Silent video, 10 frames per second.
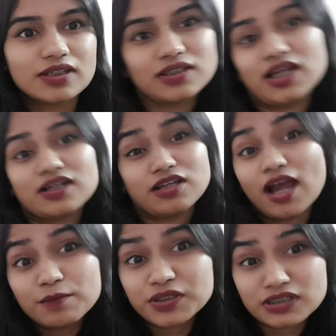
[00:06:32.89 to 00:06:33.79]
and they are
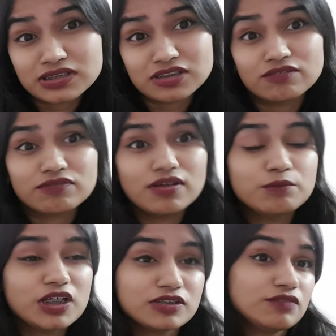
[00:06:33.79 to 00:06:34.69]
hypertensive
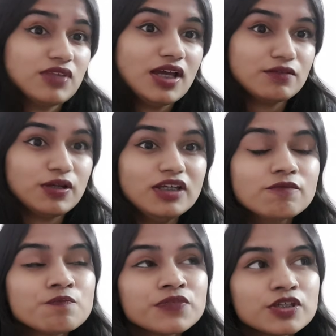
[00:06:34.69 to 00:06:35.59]
because of that, right?